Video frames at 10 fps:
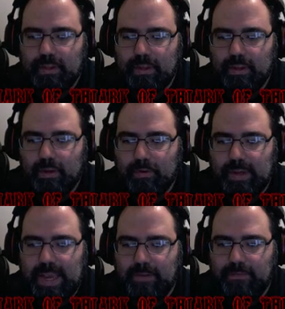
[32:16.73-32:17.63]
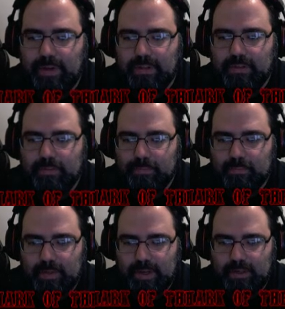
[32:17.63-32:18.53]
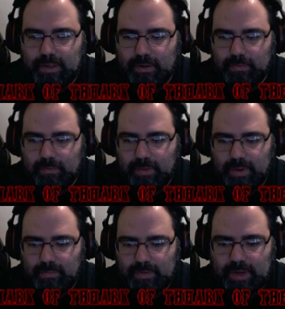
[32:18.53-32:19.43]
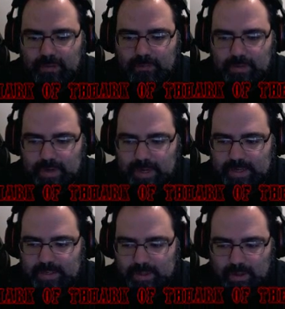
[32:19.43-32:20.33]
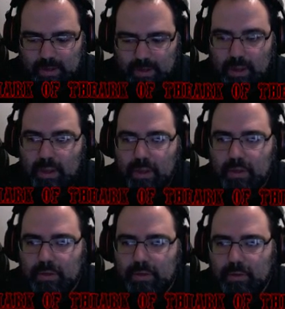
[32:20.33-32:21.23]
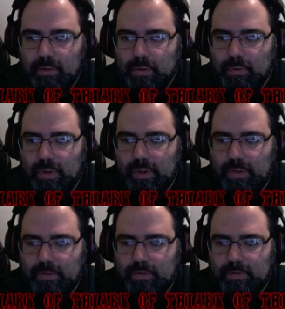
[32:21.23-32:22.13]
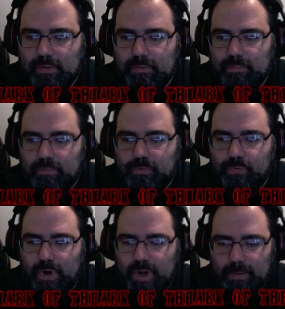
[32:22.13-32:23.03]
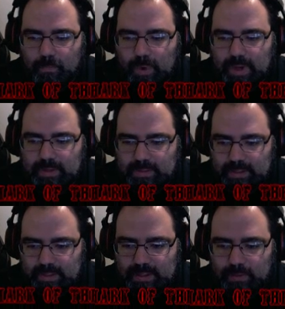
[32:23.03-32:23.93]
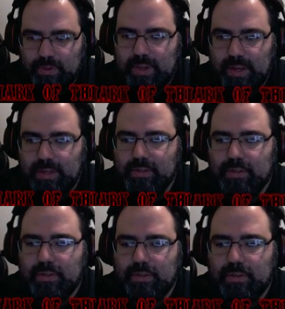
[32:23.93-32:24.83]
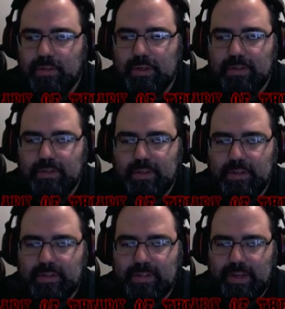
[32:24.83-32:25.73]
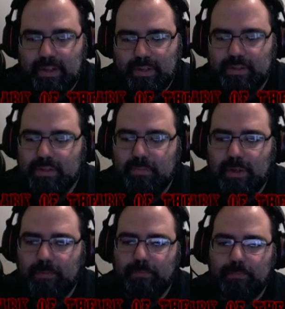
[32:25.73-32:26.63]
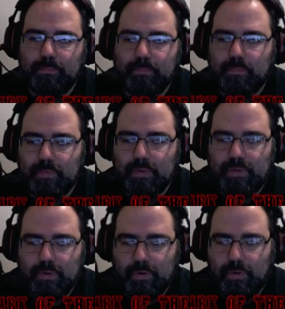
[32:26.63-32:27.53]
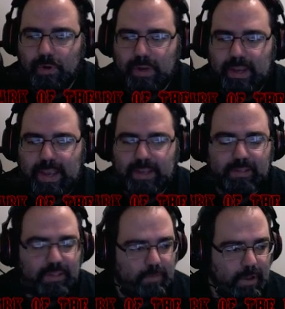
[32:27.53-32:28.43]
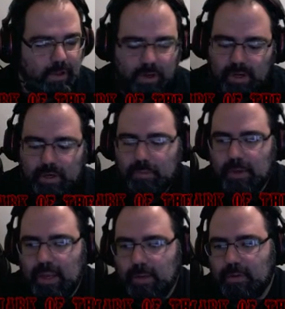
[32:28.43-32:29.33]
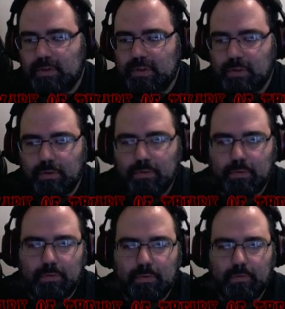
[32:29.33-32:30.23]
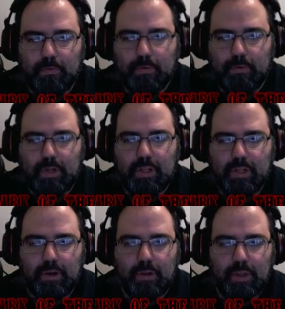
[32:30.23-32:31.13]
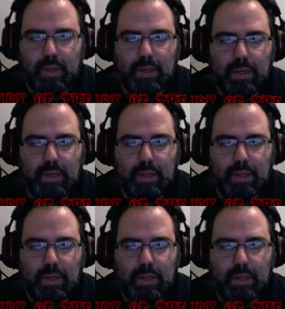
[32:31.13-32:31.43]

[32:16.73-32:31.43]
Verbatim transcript: you know cat fights. They actually are really kind of fucking nasty. So one of the prime ways to deal with casters is the silence spell. So in order to cast a spell, you need to be able to clearly